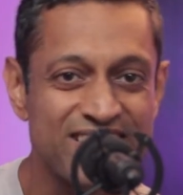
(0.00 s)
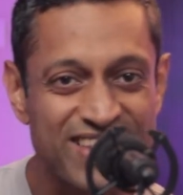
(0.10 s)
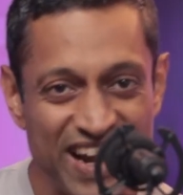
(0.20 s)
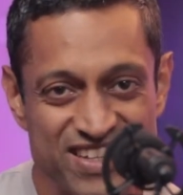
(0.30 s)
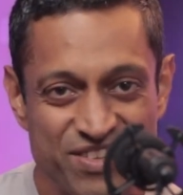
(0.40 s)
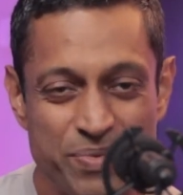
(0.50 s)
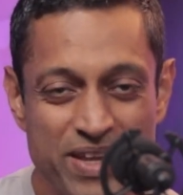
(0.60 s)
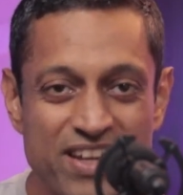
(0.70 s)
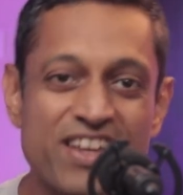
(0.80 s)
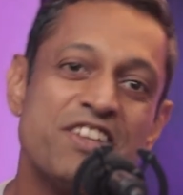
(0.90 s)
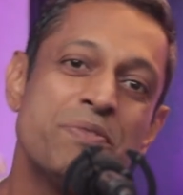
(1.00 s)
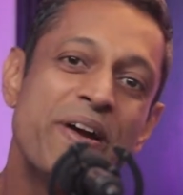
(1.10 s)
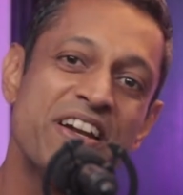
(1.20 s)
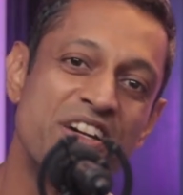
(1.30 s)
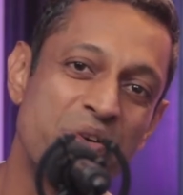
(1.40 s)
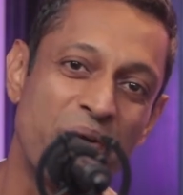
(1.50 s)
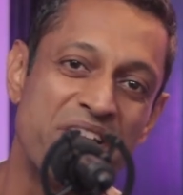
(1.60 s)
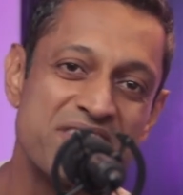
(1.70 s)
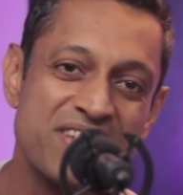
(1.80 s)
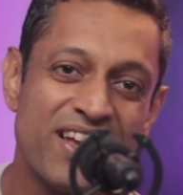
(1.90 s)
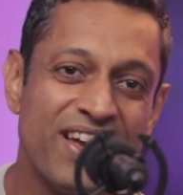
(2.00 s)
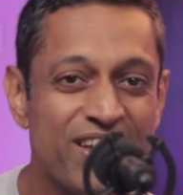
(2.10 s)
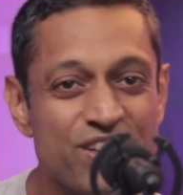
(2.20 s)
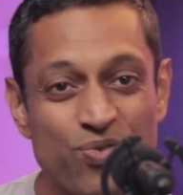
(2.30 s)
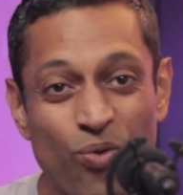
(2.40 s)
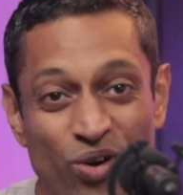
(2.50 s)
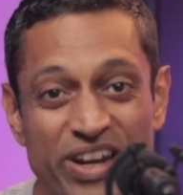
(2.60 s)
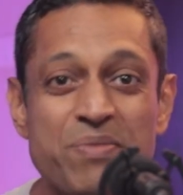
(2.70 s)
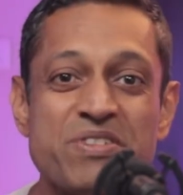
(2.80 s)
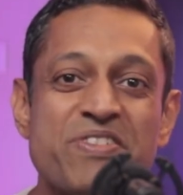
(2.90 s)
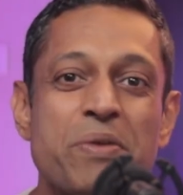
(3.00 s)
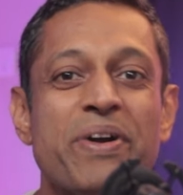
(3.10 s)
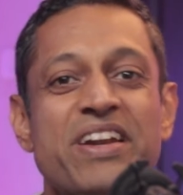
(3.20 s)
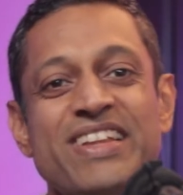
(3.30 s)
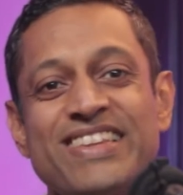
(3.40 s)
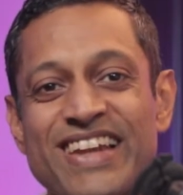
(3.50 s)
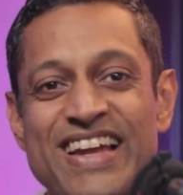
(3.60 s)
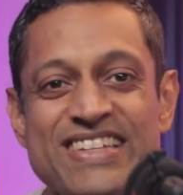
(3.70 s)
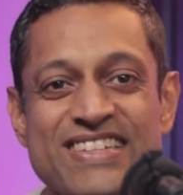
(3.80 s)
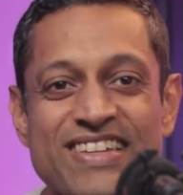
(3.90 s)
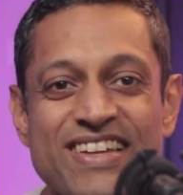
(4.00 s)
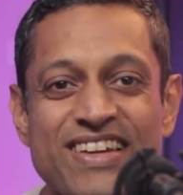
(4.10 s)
Thrice a week is better than twice. Is 4 times a week better than thrice?